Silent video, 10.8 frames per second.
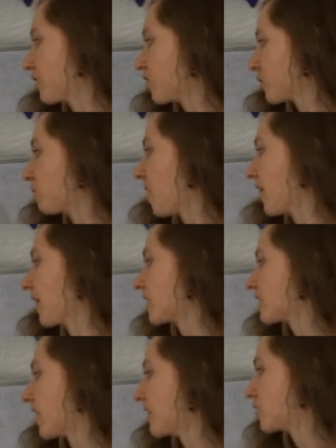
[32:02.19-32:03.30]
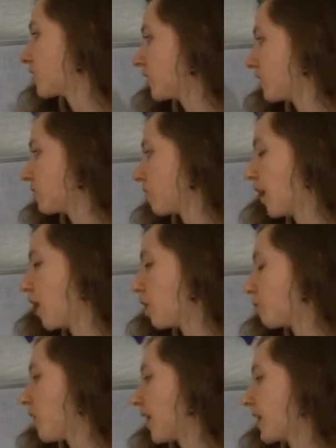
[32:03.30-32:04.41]
to just plugging tension, or
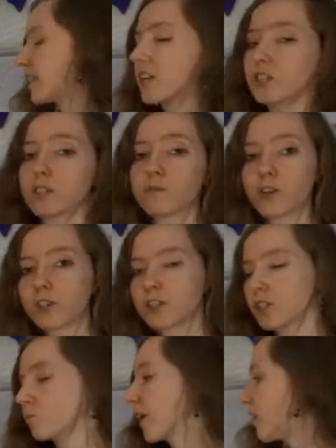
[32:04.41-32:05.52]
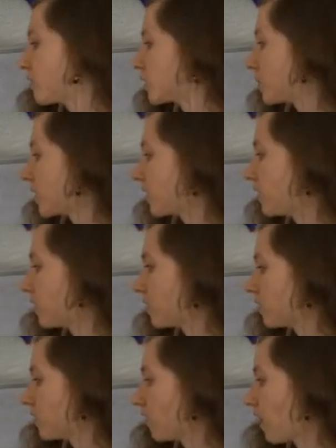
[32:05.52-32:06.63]
plotting tension versus wave speed,
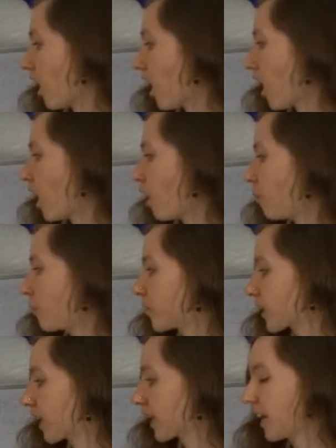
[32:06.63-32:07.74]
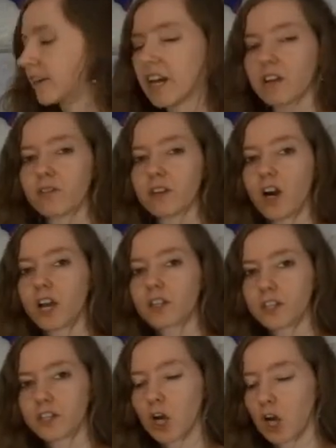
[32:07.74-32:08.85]
you're going to get kind of an
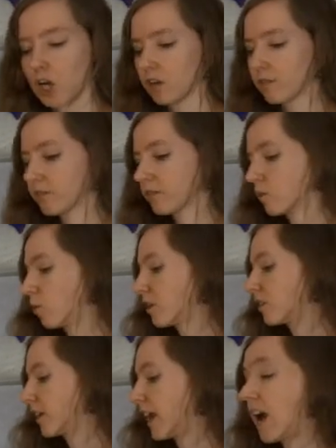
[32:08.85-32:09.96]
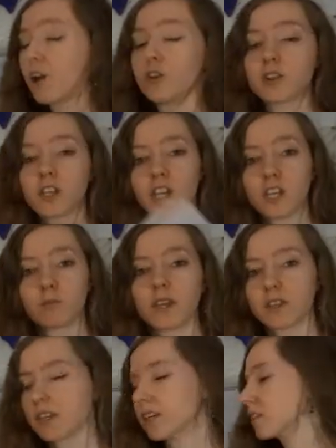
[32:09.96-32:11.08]
ugly curve. And if you're wondering how you can
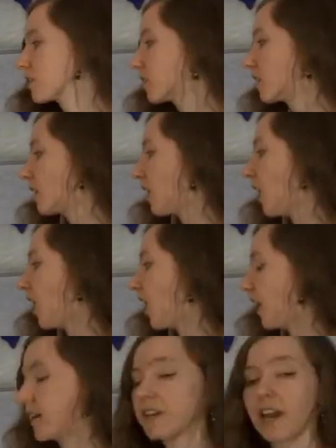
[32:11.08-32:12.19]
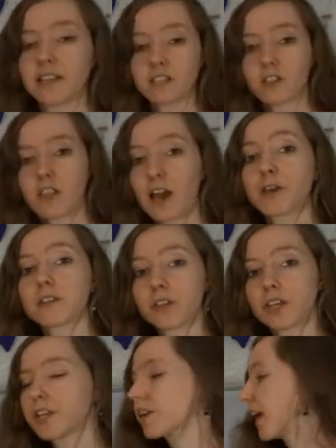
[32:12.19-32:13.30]
make this how you can
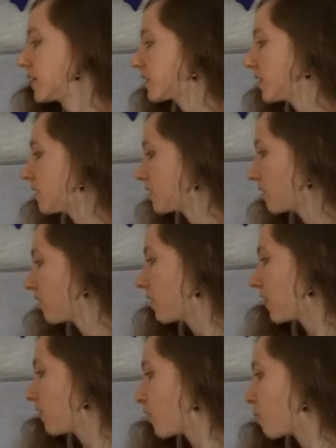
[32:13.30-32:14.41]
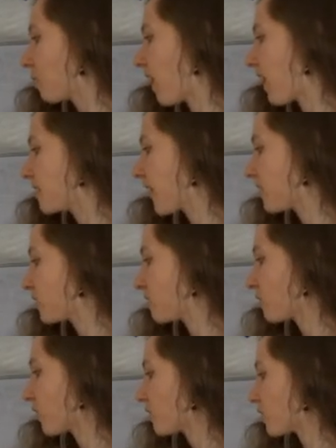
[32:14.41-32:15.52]
linearize this, if you plot
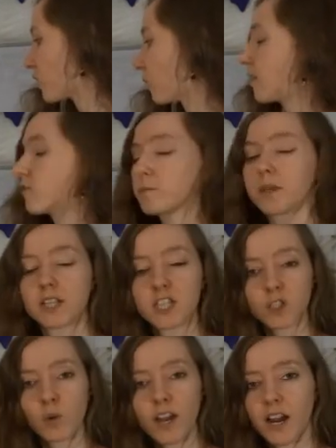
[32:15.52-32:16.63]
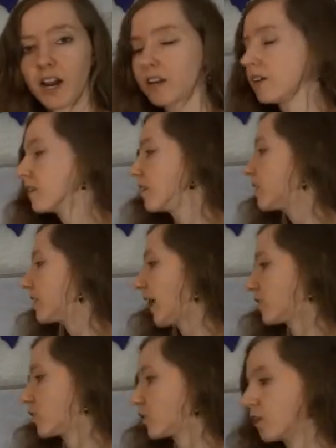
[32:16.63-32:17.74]
tension versus wave speed squared,
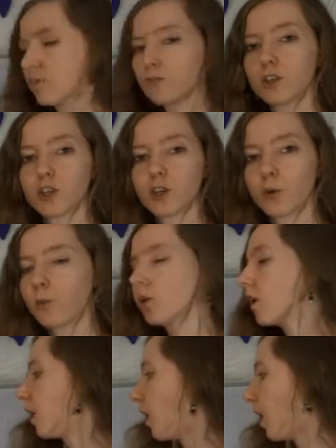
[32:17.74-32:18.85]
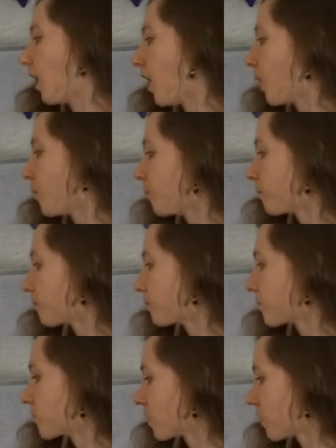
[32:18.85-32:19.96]
that should give you a
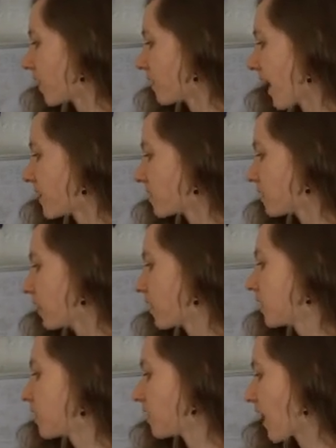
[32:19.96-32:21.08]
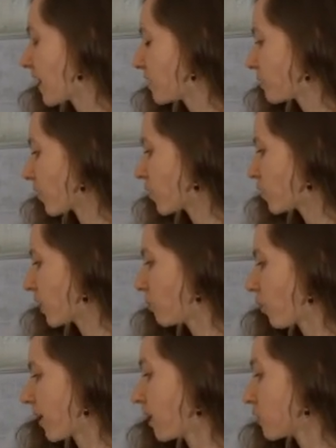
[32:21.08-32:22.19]
nice linearized version
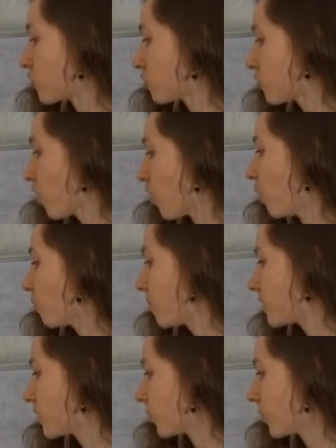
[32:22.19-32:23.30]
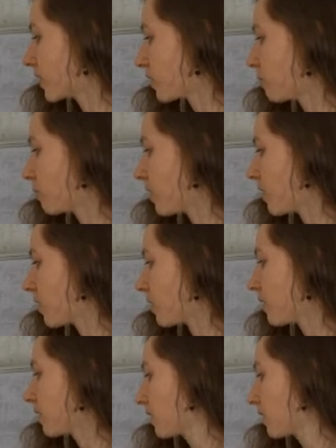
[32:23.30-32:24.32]
where your slope is going to be